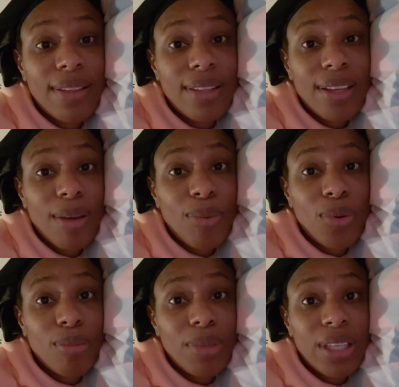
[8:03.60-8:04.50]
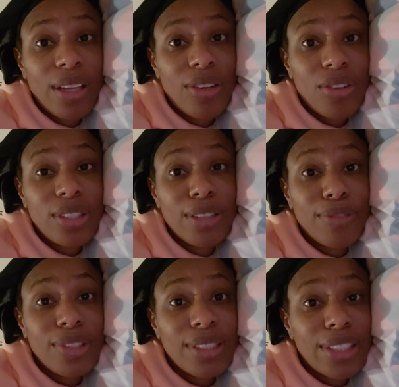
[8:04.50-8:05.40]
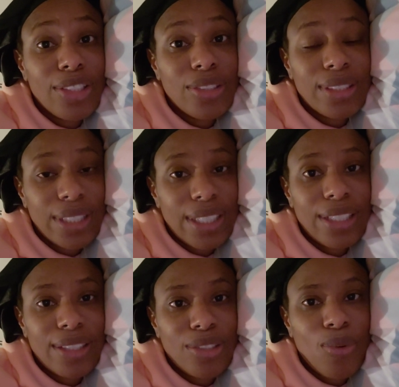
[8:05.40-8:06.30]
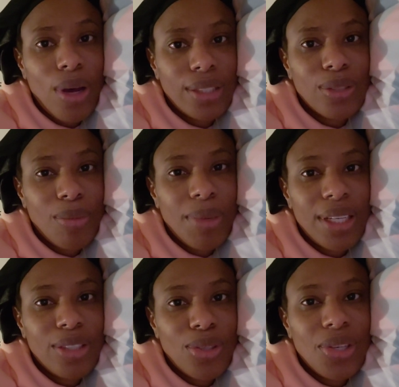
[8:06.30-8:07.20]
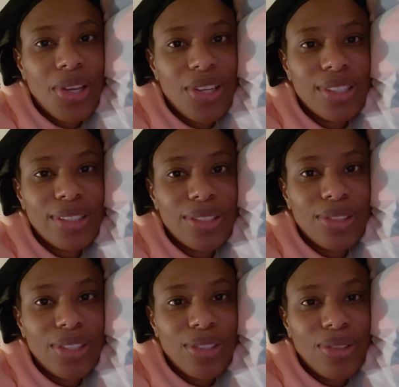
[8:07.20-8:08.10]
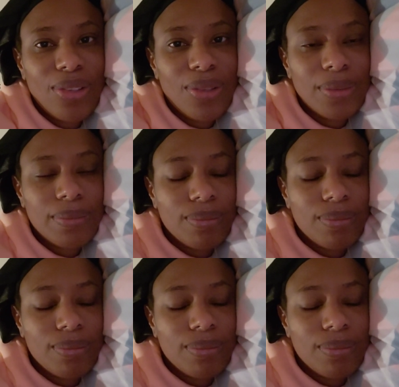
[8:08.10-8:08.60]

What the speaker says: anything about being a nurse. If you're sick, you're sick. You want somebody to nurse you.